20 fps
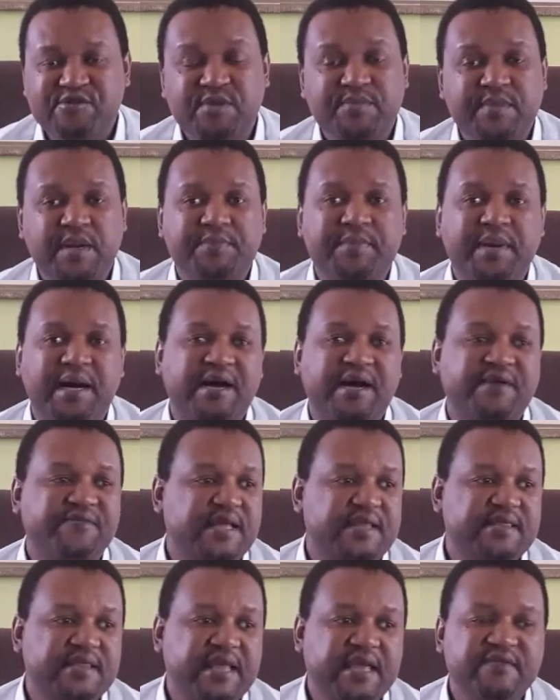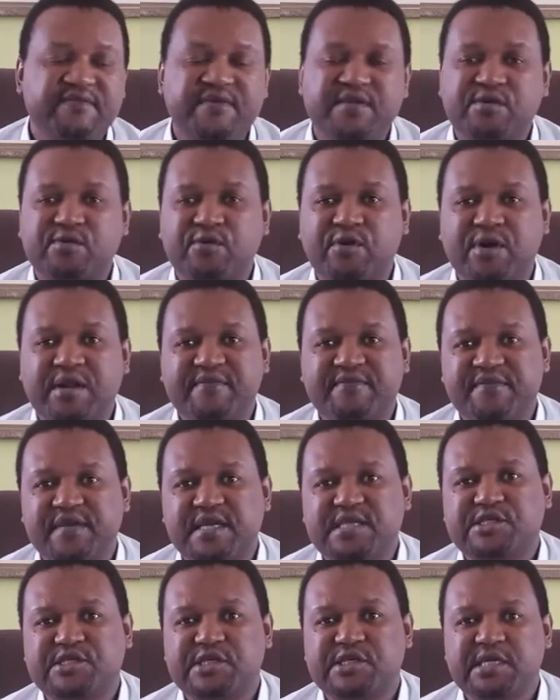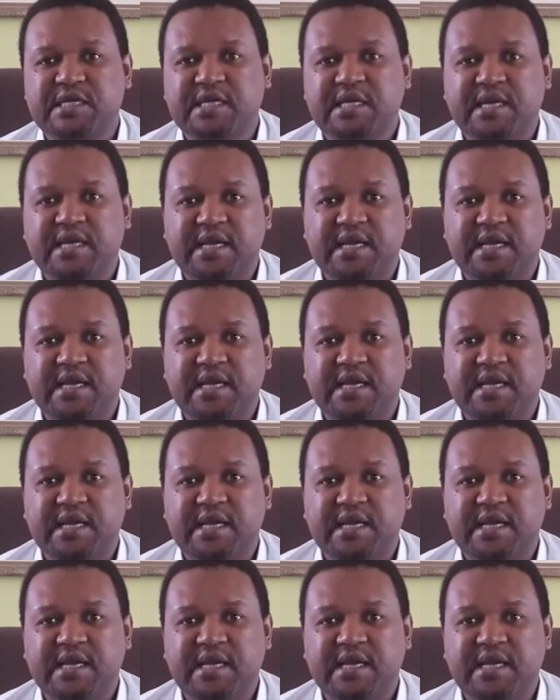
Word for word: You remember after David got a victory,